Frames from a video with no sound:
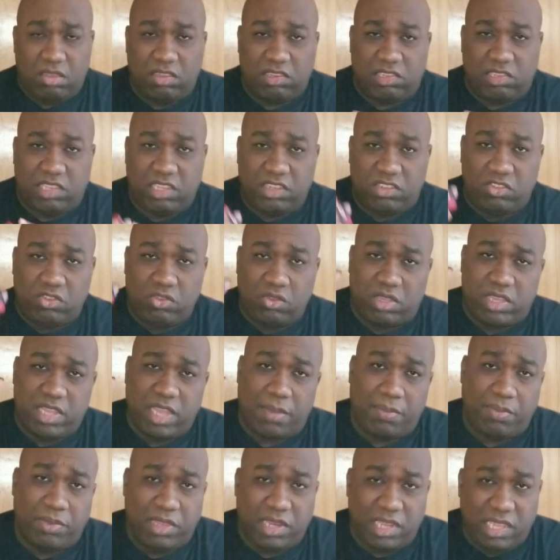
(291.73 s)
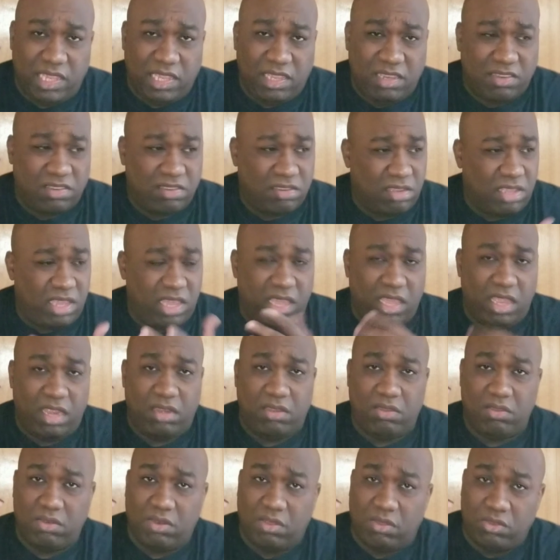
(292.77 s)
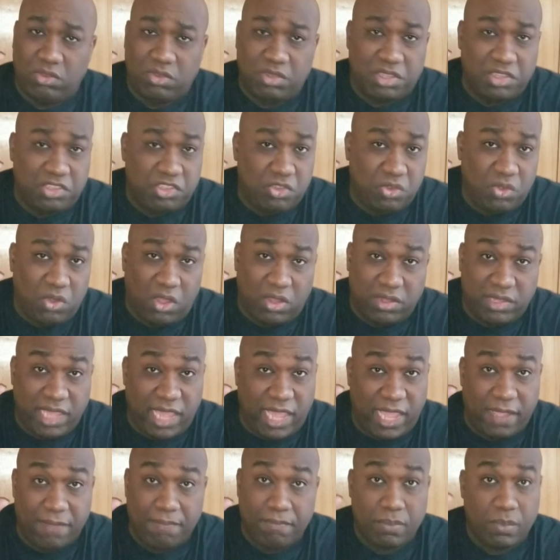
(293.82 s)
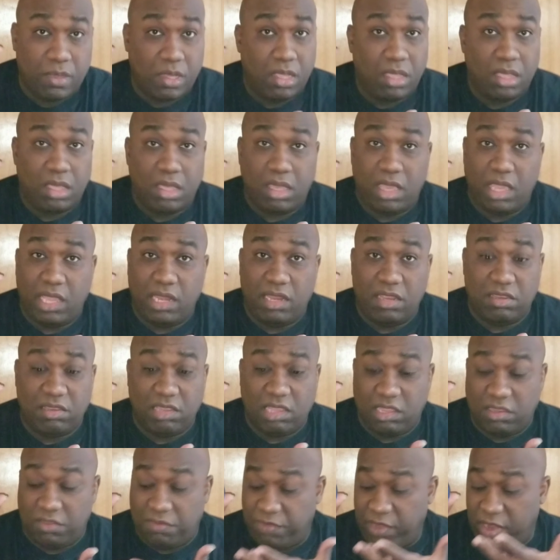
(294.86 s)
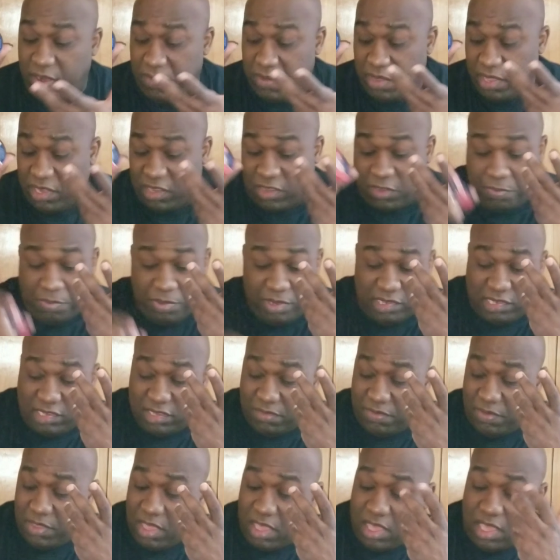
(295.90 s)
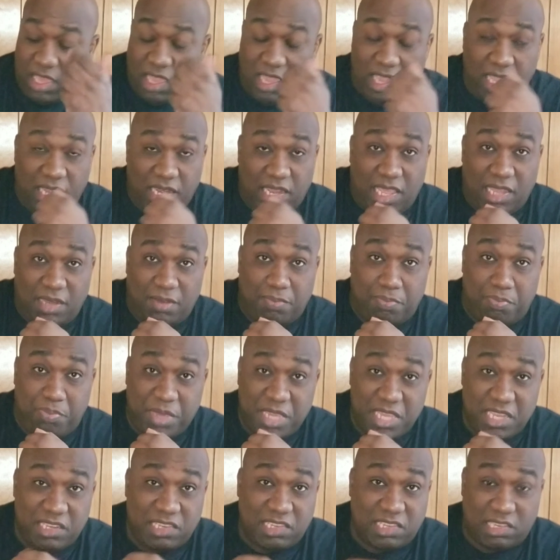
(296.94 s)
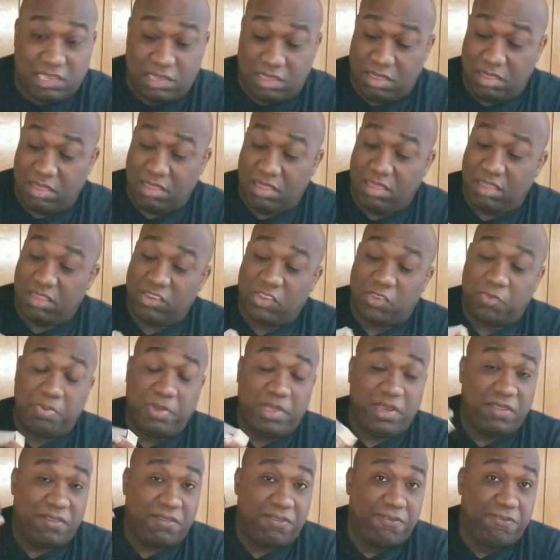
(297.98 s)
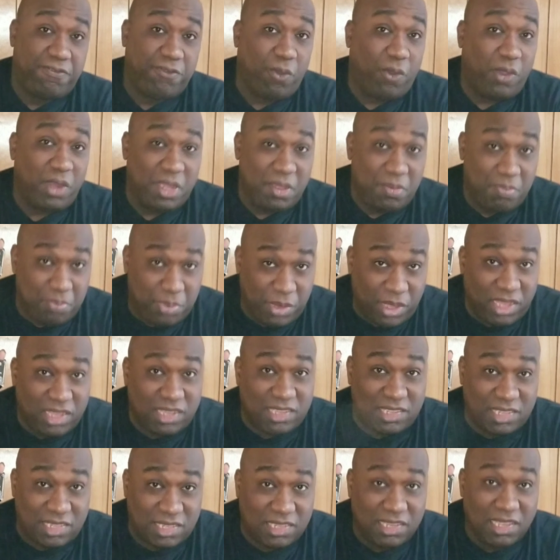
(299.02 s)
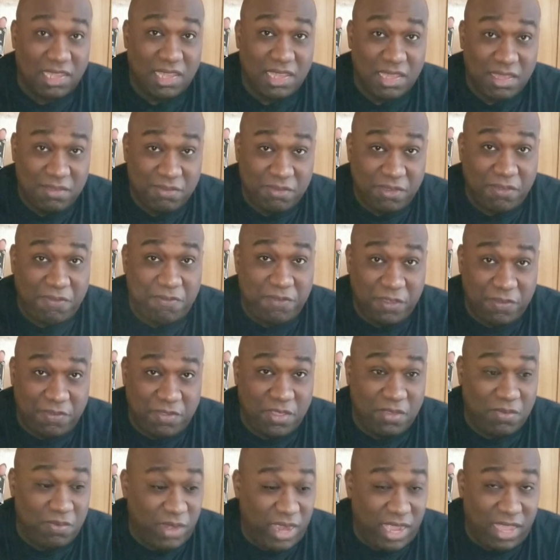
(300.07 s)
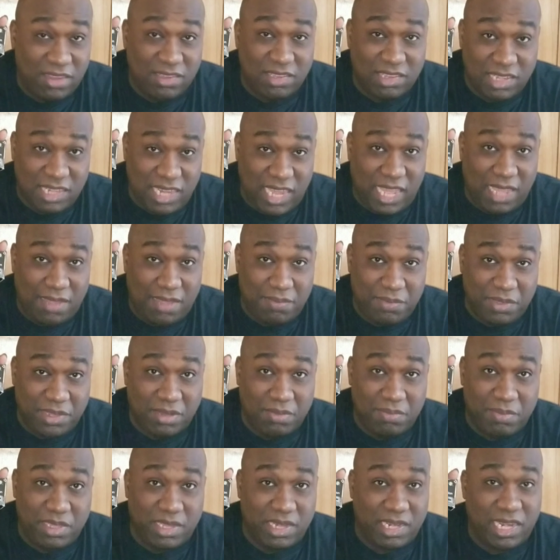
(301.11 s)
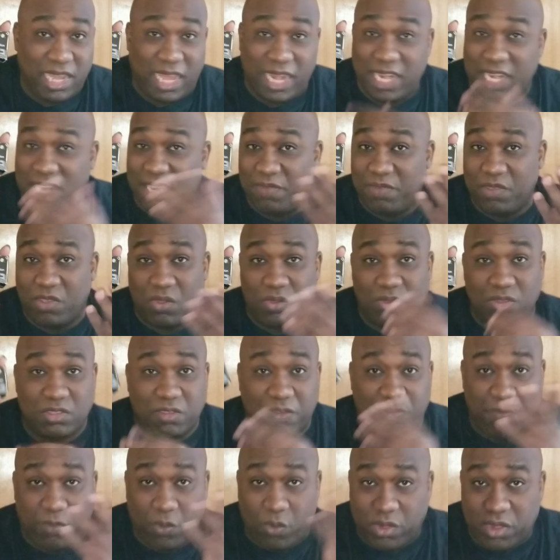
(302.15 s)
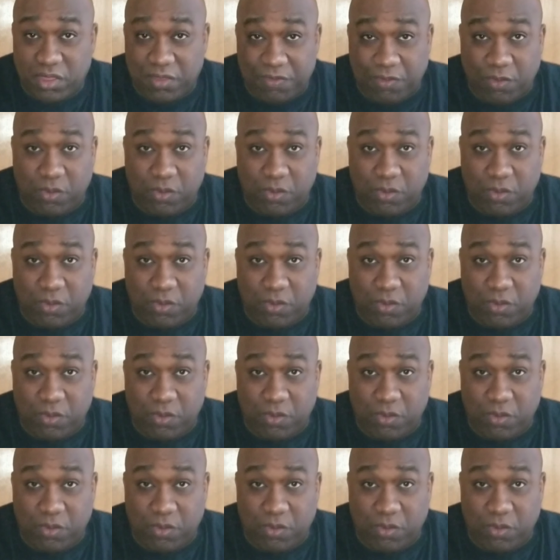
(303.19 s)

just get you a couple of these and, you know, you can shoot all day. And it's very inexpensive. It beats spending $40 for 50 rounds of 9mm. And I didn't even go into 40,